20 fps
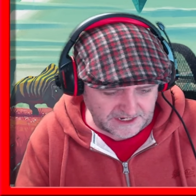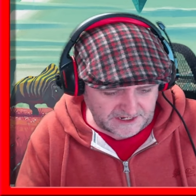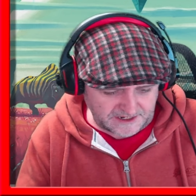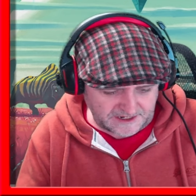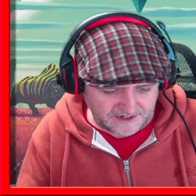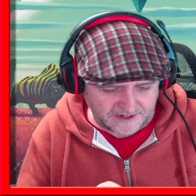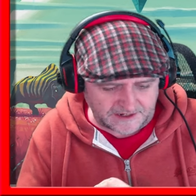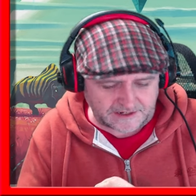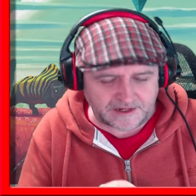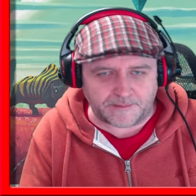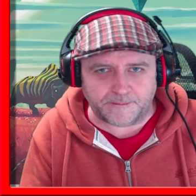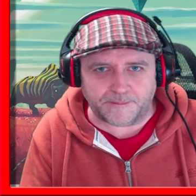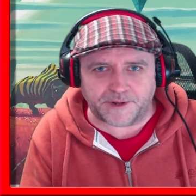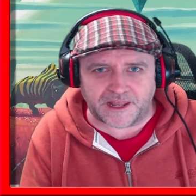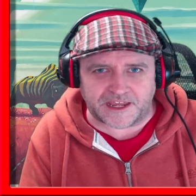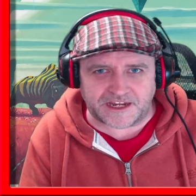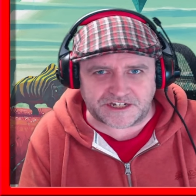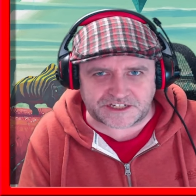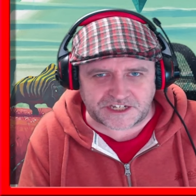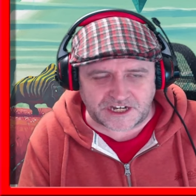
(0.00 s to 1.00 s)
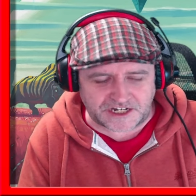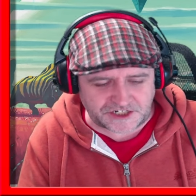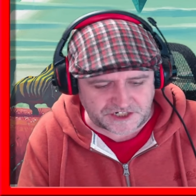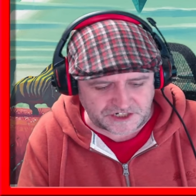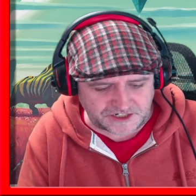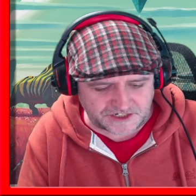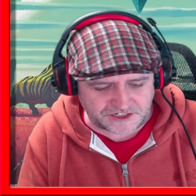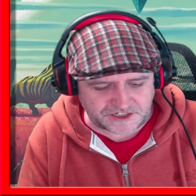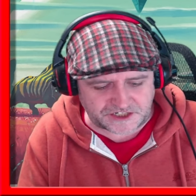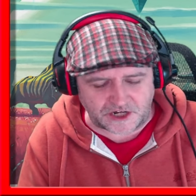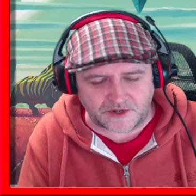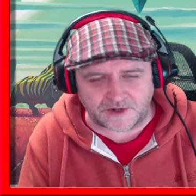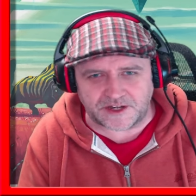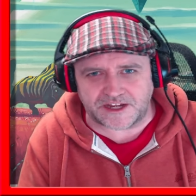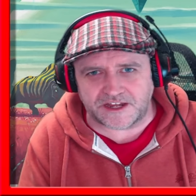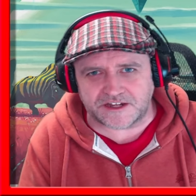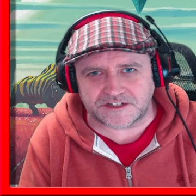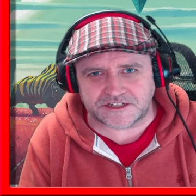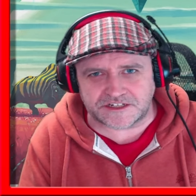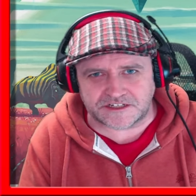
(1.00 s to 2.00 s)
And then PlayStation and
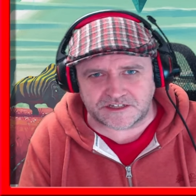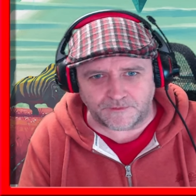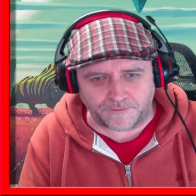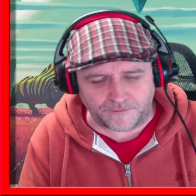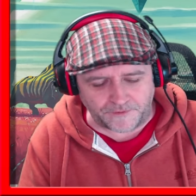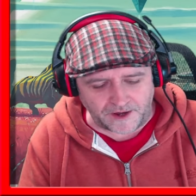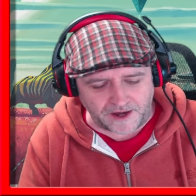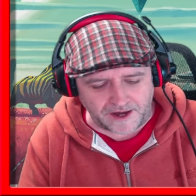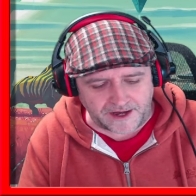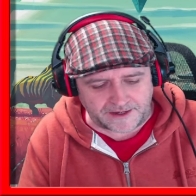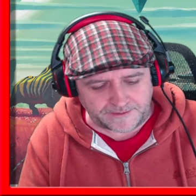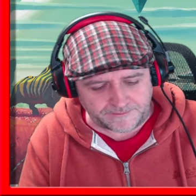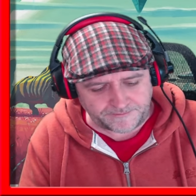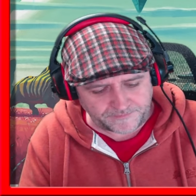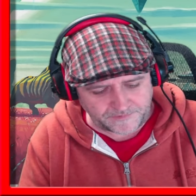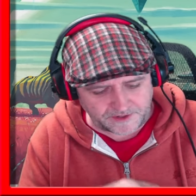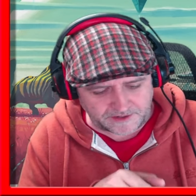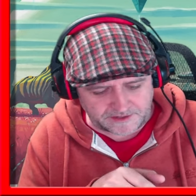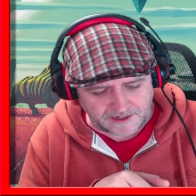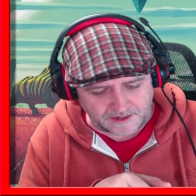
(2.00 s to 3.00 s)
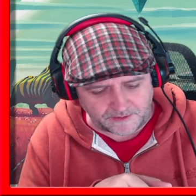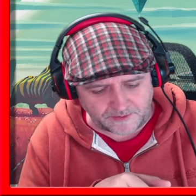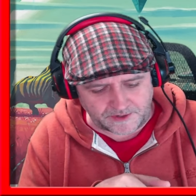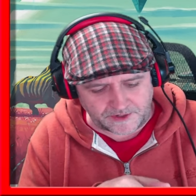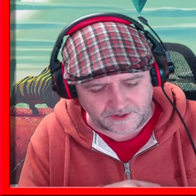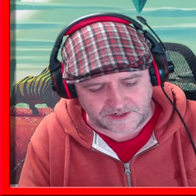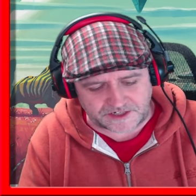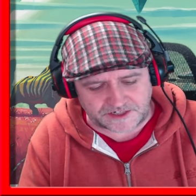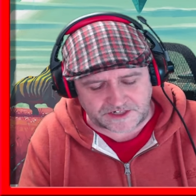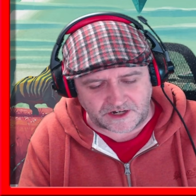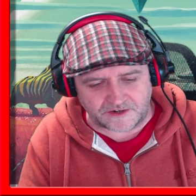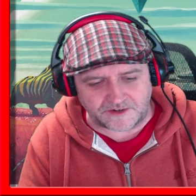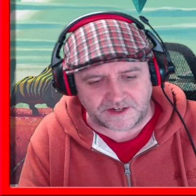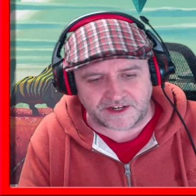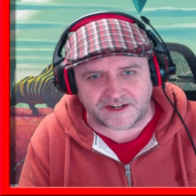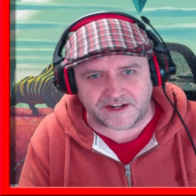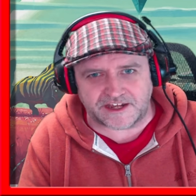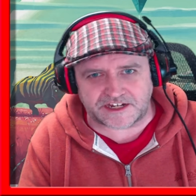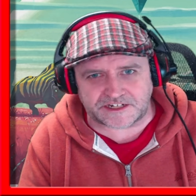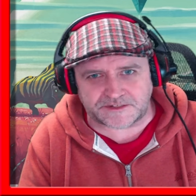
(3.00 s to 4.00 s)
Sony entered the fray, and now we've got Sony
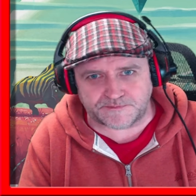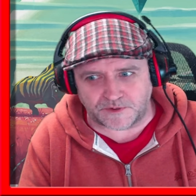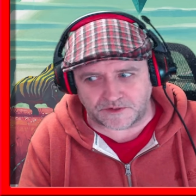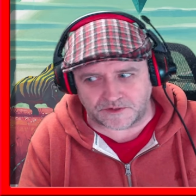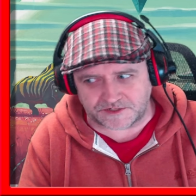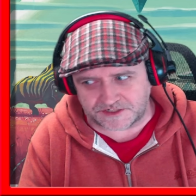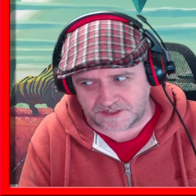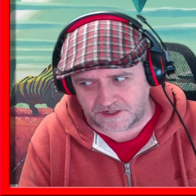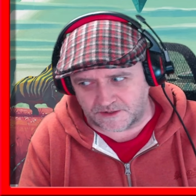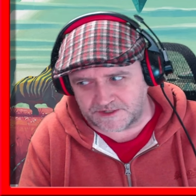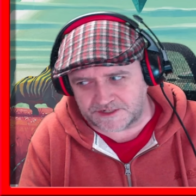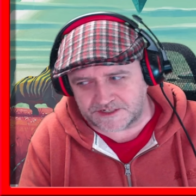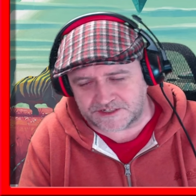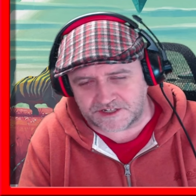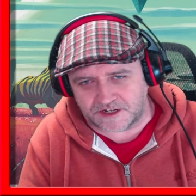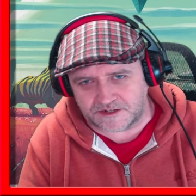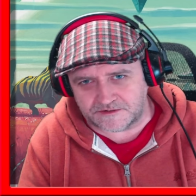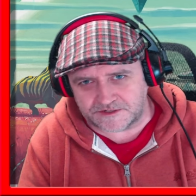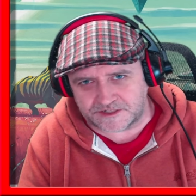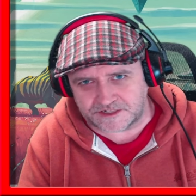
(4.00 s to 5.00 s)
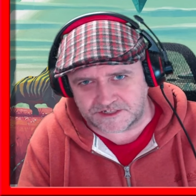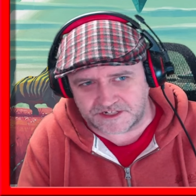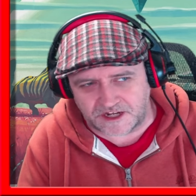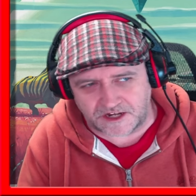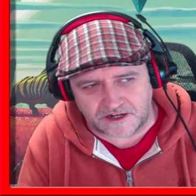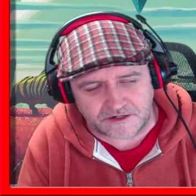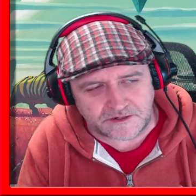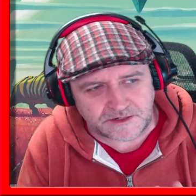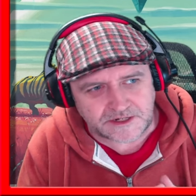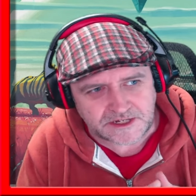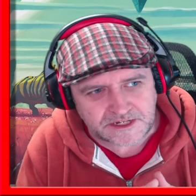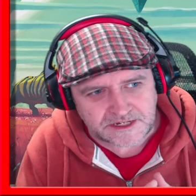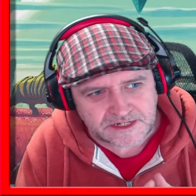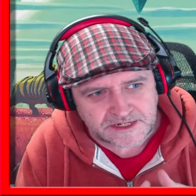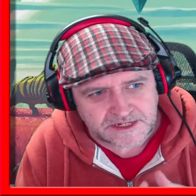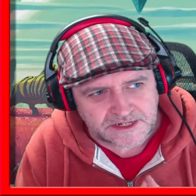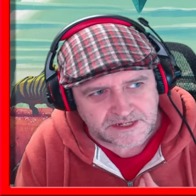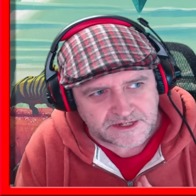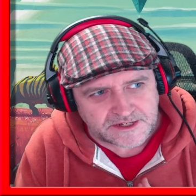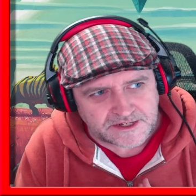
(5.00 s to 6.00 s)
and Xbox going toe to toe.
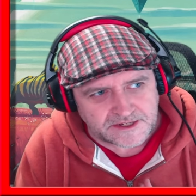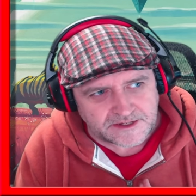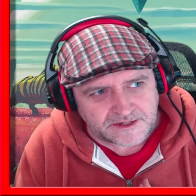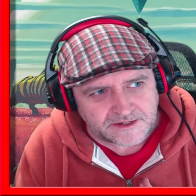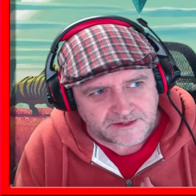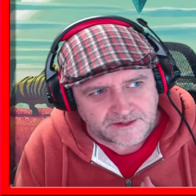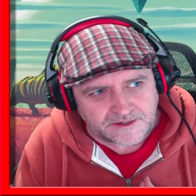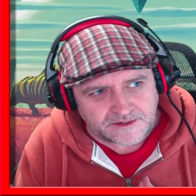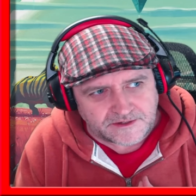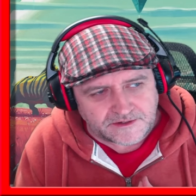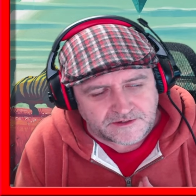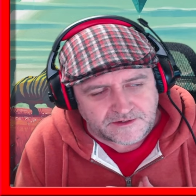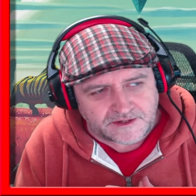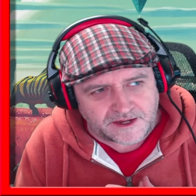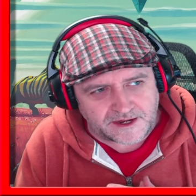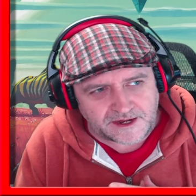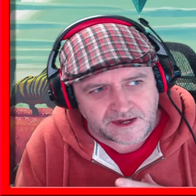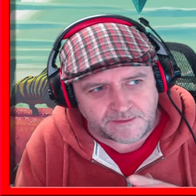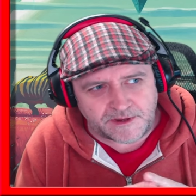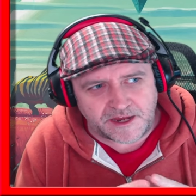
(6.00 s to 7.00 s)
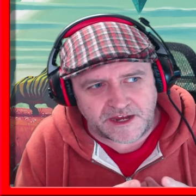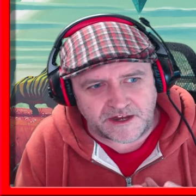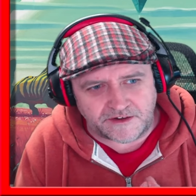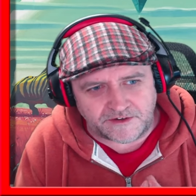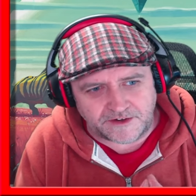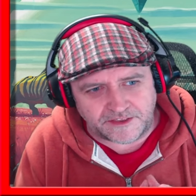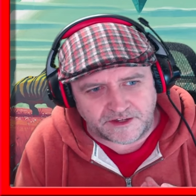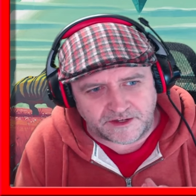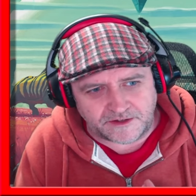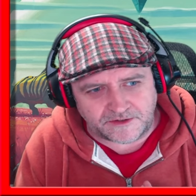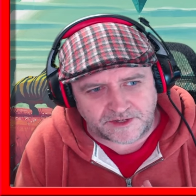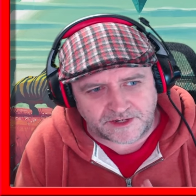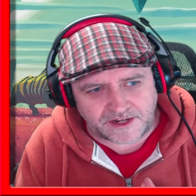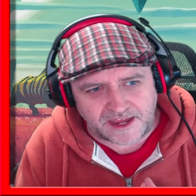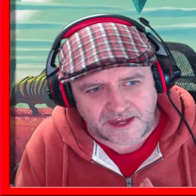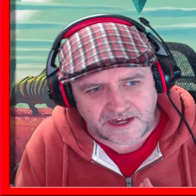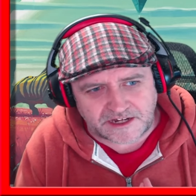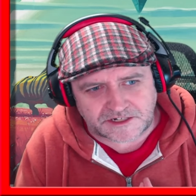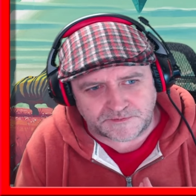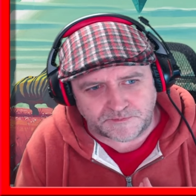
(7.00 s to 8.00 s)
I am hearing though that
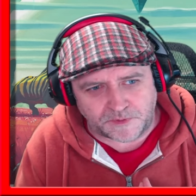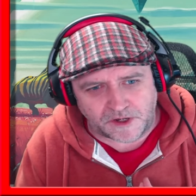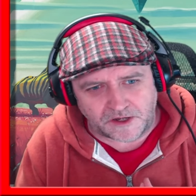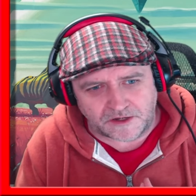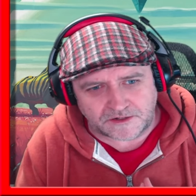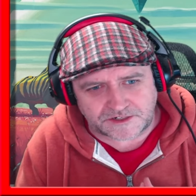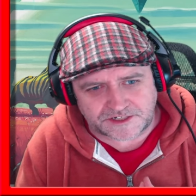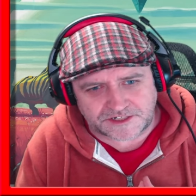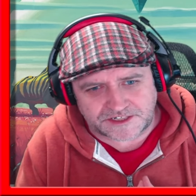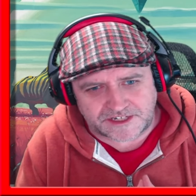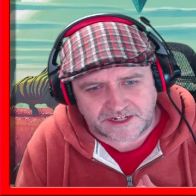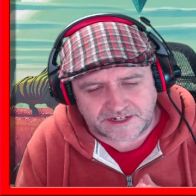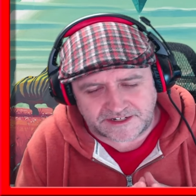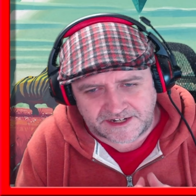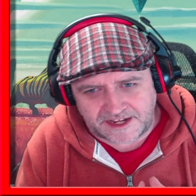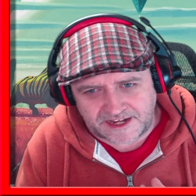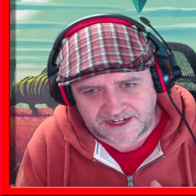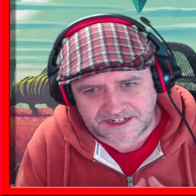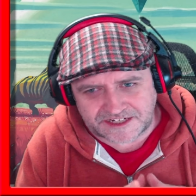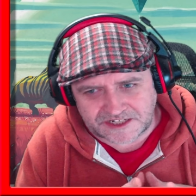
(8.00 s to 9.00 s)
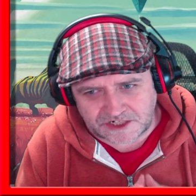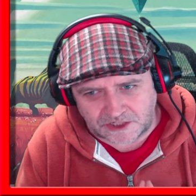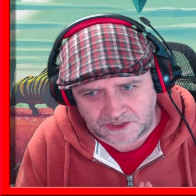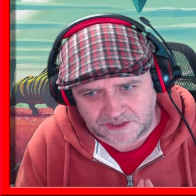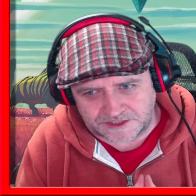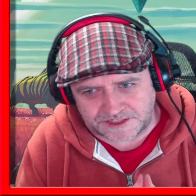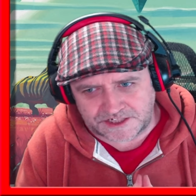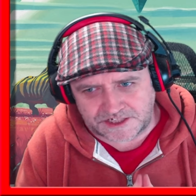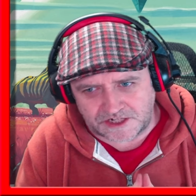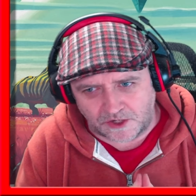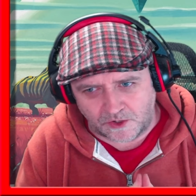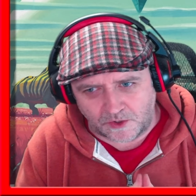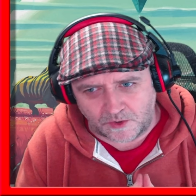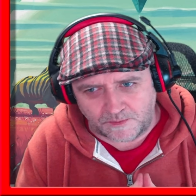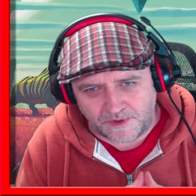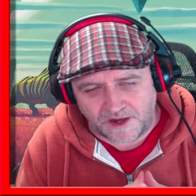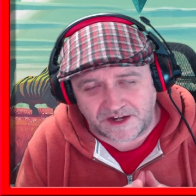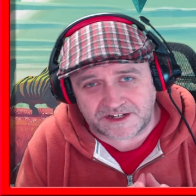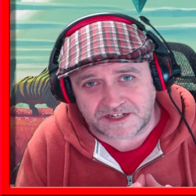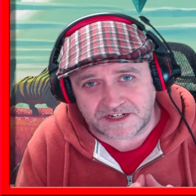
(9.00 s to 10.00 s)
Xbox, their next console,
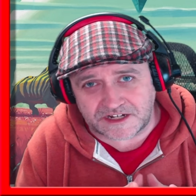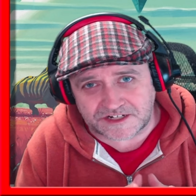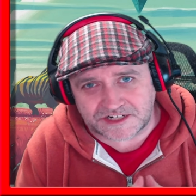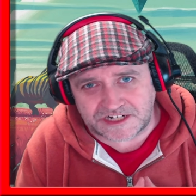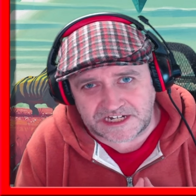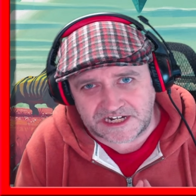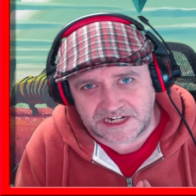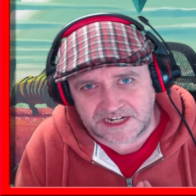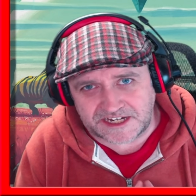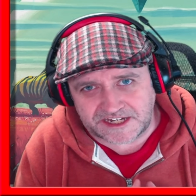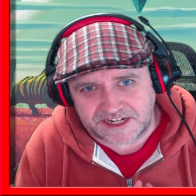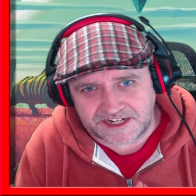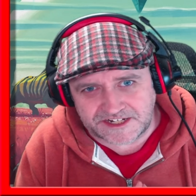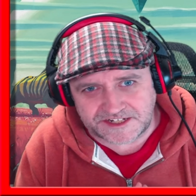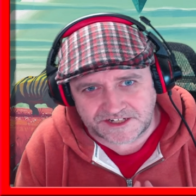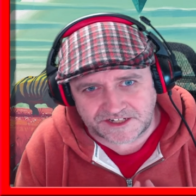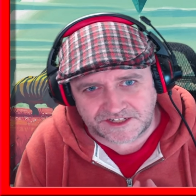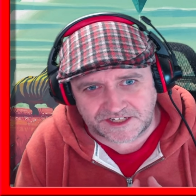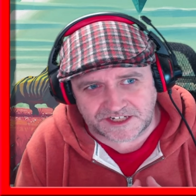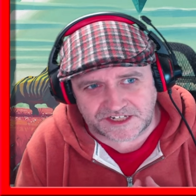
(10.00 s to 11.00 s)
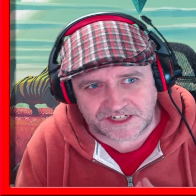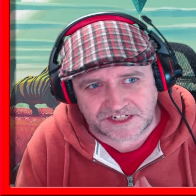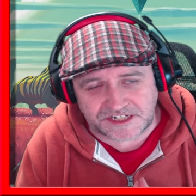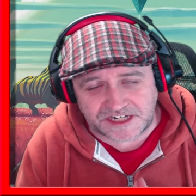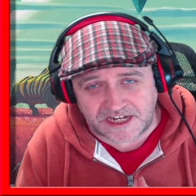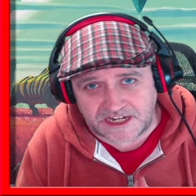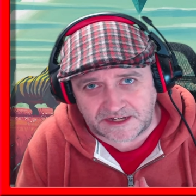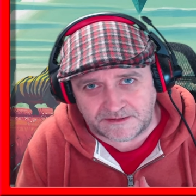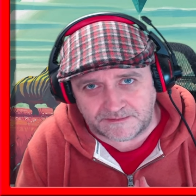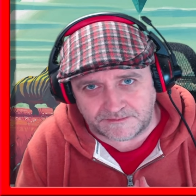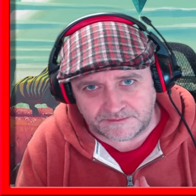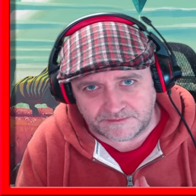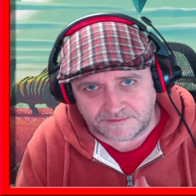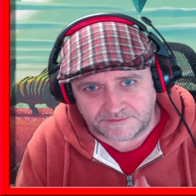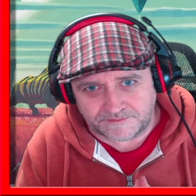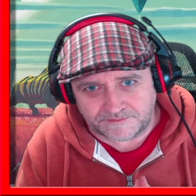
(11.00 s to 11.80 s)
might actually link into the Steam